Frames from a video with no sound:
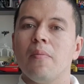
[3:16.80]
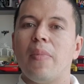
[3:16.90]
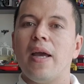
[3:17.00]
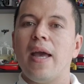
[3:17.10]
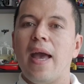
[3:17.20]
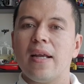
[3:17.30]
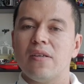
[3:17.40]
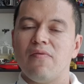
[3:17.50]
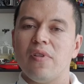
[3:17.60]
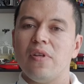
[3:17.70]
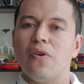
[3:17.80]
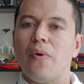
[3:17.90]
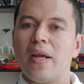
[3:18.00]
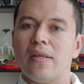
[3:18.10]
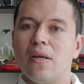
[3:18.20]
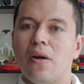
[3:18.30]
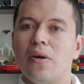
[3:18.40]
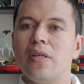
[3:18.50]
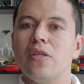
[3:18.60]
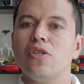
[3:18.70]
By actively directing our
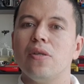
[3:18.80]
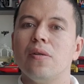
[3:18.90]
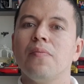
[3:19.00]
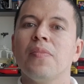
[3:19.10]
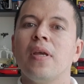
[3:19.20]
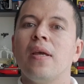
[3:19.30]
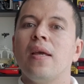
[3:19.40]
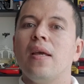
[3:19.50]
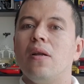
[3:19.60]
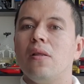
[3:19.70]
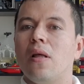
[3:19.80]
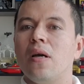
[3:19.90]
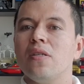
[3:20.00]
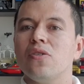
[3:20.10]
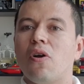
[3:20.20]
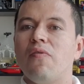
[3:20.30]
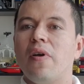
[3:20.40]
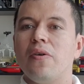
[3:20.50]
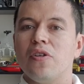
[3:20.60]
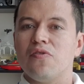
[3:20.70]
attention, it aligns our
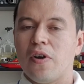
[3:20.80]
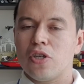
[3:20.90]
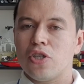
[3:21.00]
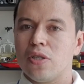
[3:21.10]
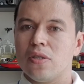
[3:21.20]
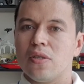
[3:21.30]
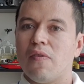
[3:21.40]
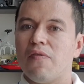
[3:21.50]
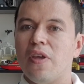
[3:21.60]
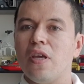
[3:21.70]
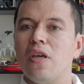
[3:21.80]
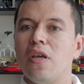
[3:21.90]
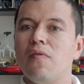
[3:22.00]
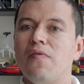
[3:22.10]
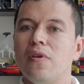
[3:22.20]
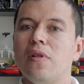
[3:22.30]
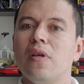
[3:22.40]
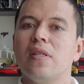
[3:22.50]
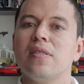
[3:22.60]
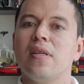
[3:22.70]
various functions of thinking,
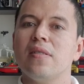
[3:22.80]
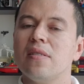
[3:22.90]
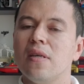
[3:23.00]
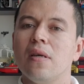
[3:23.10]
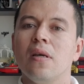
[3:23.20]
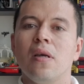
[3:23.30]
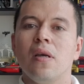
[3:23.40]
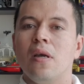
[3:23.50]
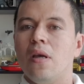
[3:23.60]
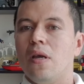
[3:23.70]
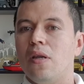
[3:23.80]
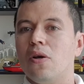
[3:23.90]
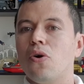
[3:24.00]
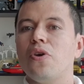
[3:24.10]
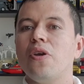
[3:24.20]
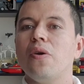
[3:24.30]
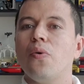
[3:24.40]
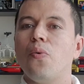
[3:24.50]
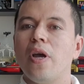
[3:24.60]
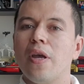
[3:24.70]
feeling, and sensing in a
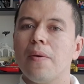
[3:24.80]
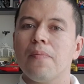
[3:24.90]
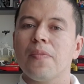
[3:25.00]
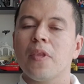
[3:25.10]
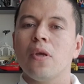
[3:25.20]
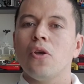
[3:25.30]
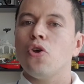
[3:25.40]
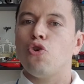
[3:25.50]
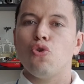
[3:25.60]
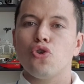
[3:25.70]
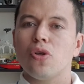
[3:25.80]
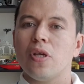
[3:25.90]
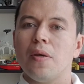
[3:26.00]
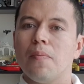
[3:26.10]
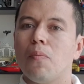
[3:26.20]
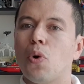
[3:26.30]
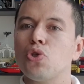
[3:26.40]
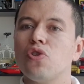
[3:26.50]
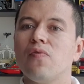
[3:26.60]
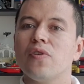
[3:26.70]
coherent way. Usually,
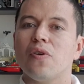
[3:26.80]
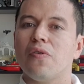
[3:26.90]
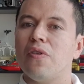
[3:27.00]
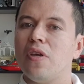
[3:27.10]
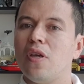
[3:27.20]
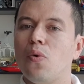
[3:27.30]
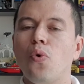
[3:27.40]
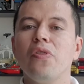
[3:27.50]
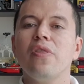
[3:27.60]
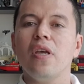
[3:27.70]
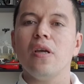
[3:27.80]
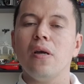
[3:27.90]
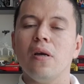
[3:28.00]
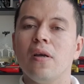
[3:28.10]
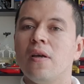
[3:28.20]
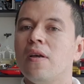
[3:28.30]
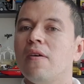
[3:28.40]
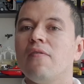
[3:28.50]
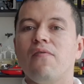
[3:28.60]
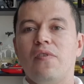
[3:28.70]
most of us are thinking one thing,
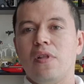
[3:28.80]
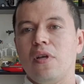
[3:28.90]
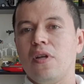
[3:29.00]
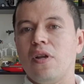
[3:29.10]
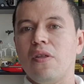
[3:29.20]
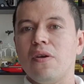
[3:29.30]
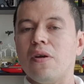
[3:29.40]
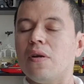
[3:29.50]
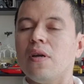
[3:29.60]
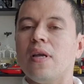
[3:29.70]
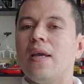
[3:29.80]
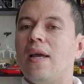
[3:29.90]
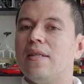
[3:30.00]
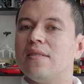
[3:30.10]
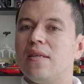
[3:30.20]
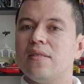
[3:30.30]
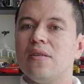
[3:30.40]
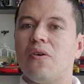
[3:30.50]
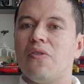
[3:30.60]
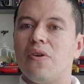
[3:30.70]
feeling another, and
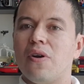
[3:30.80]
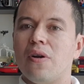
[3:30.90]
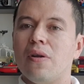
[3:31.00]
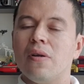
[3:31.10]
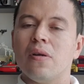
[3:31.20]
sensing a third.